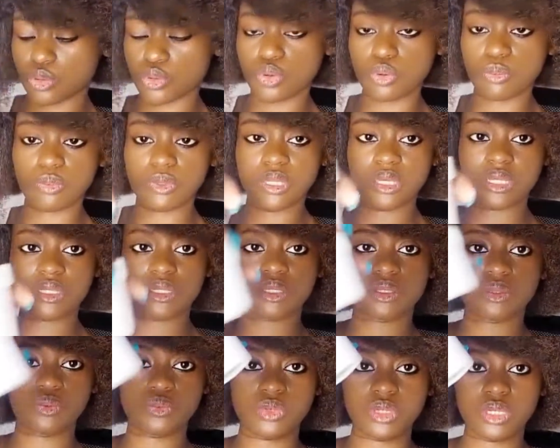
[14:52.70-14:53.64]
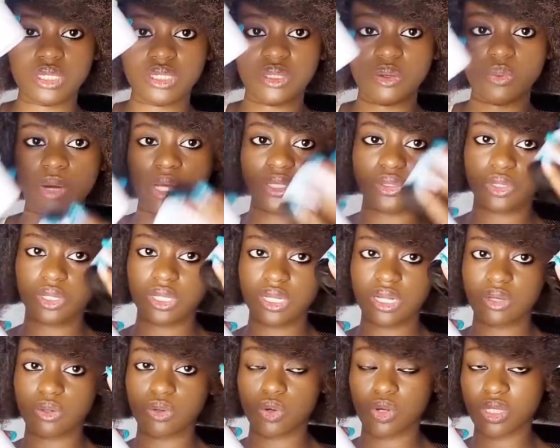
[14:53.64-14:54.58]
soap. This is in a white
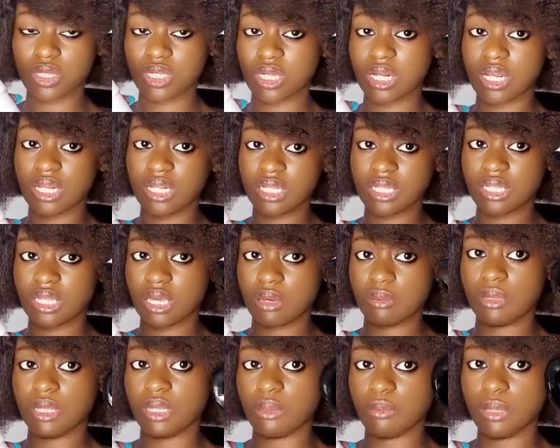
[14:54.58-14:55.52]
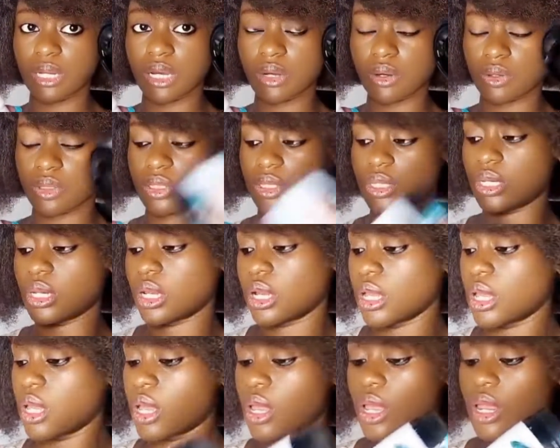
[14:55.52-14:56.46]
container, and this came in a black container.
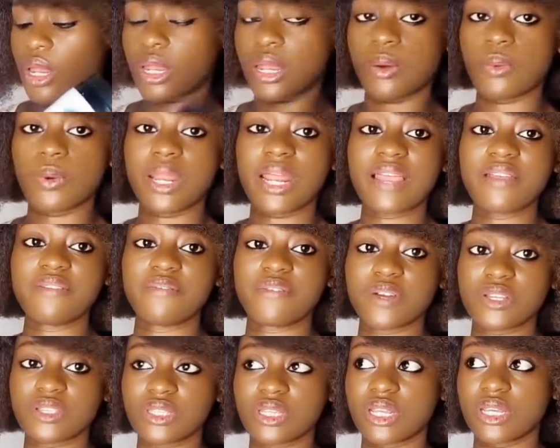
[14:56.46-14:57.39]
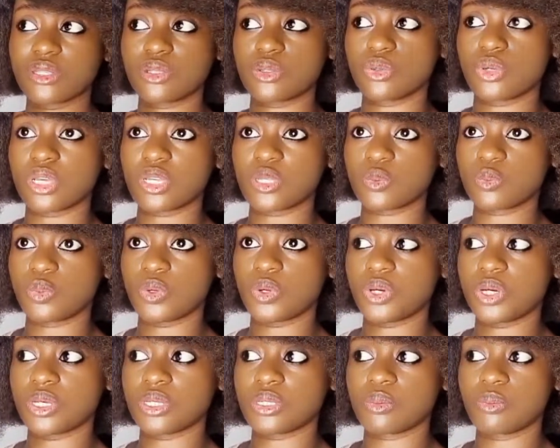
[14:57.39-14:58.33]
Now, when I first started to
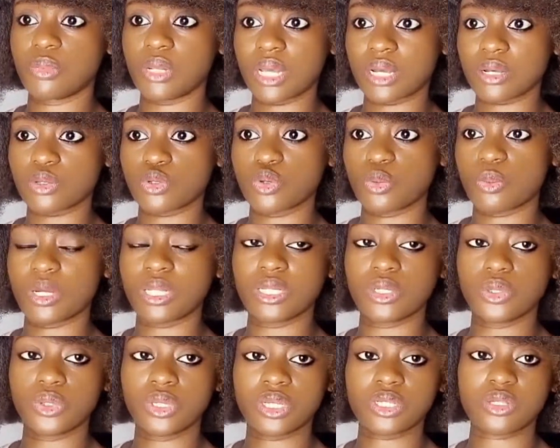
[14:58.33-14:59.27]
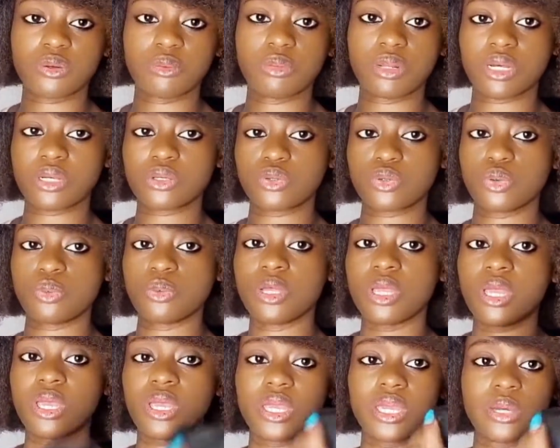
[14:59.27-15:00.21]
experience black soap and the goodness of black soap,
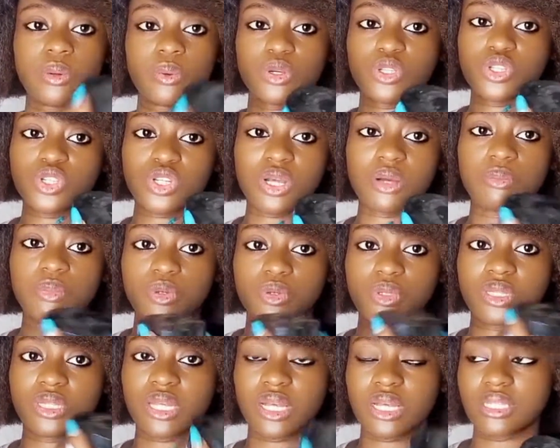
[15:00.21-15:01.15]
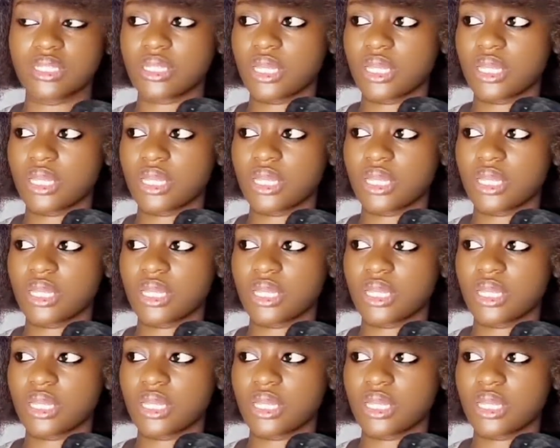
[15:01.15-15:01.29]
it was Charm Beauty that I